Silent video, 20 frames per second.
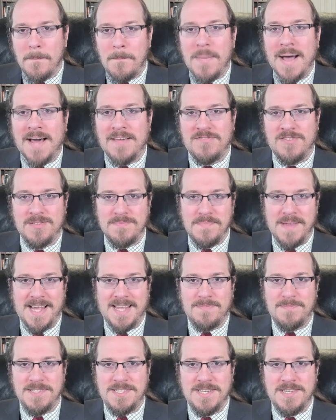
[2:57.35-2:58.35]
baffled
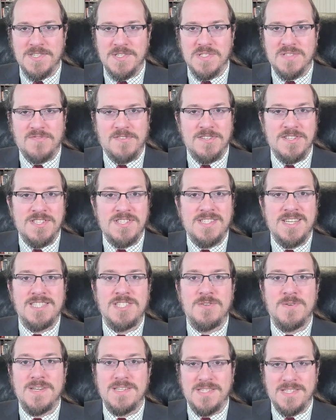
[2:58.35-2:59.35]
mathematicians for
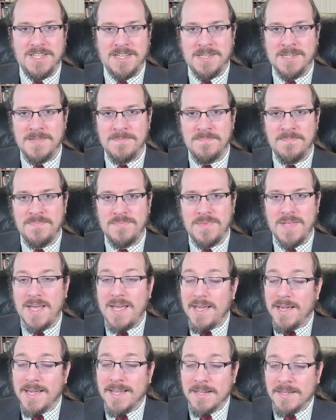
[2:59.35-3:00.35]
centuries to come,
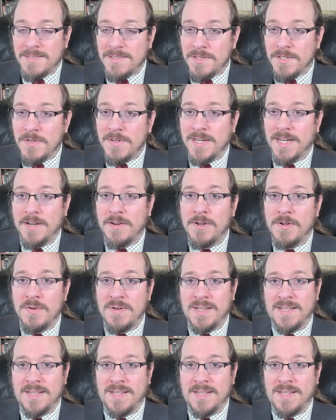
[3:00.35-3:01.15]
including Newton